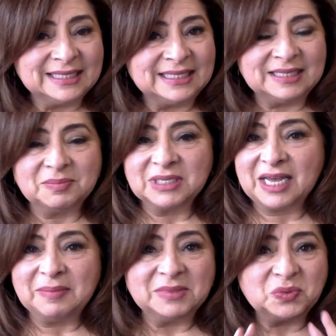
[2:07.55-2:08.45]

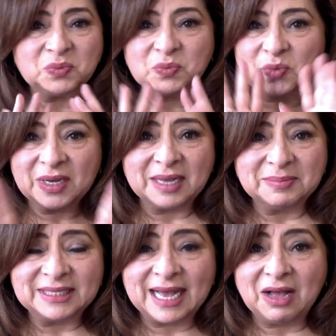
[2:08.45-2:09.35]
Sometimes what
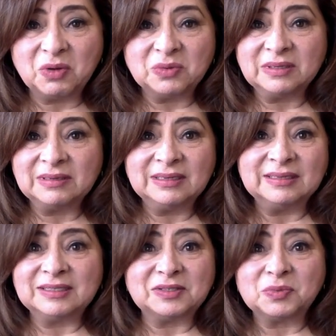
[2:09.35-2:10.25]
comes out
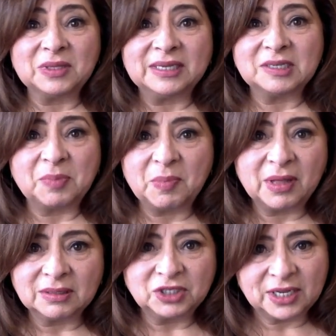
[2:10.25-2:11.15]
is we'll end up
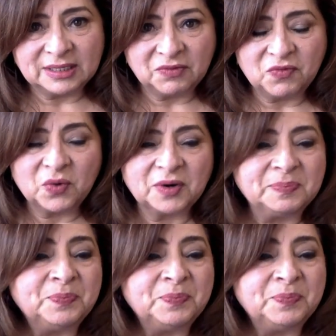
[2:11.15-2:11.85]
apologizing for.